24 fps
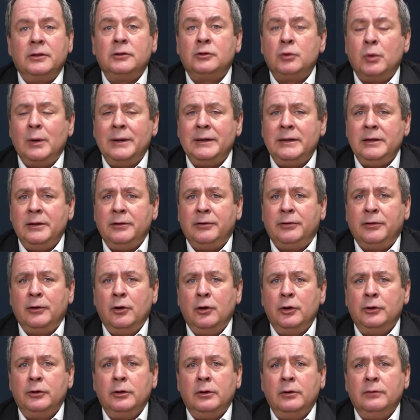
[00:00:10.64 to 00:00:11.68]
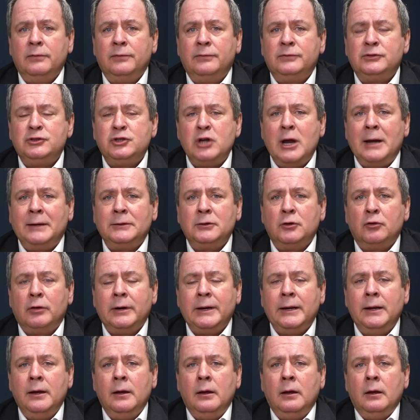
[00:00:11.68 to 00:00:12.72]
the 23rd of
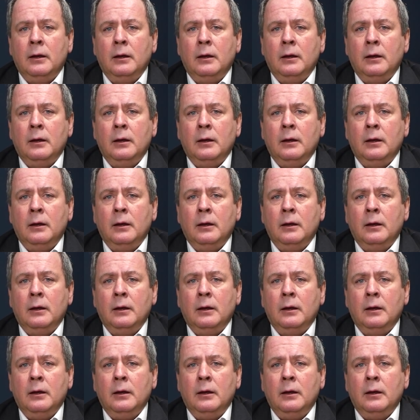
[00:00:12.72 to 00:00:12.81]
January.